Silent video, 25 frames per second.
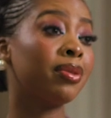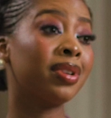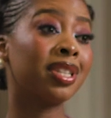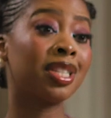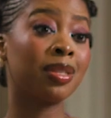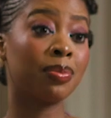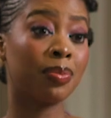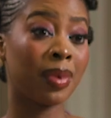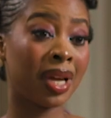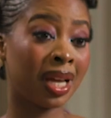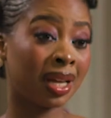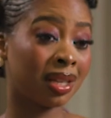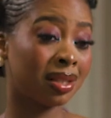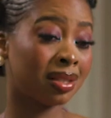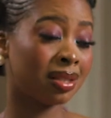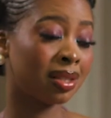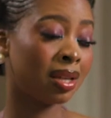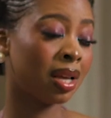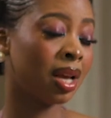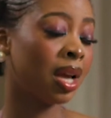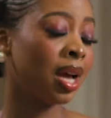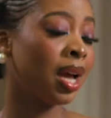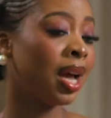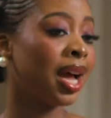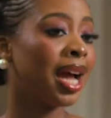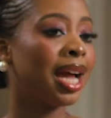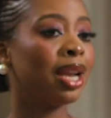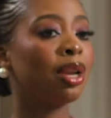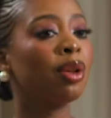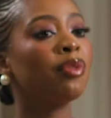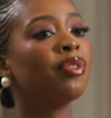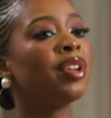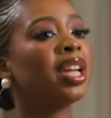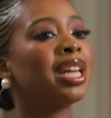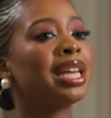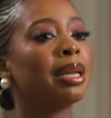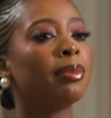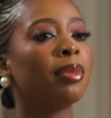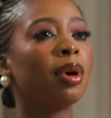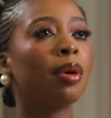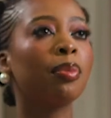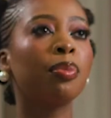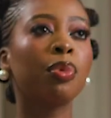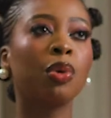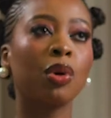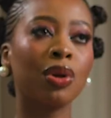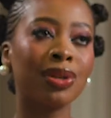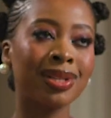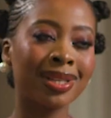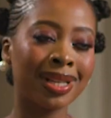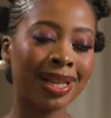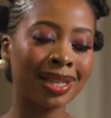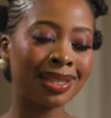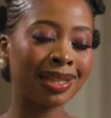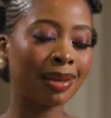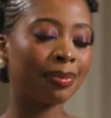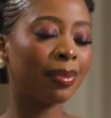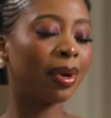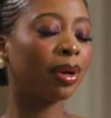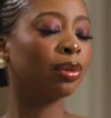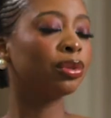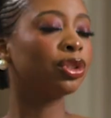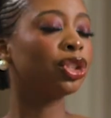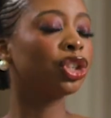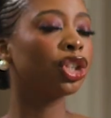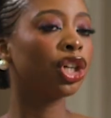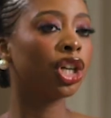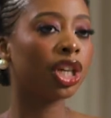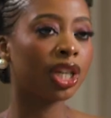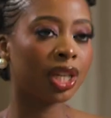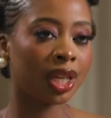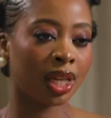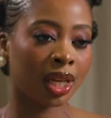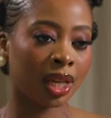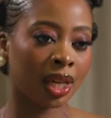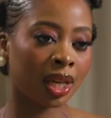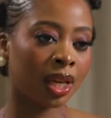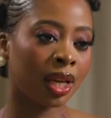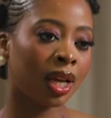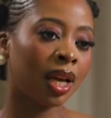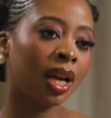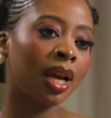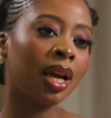respect. I love hearing about process, about journey.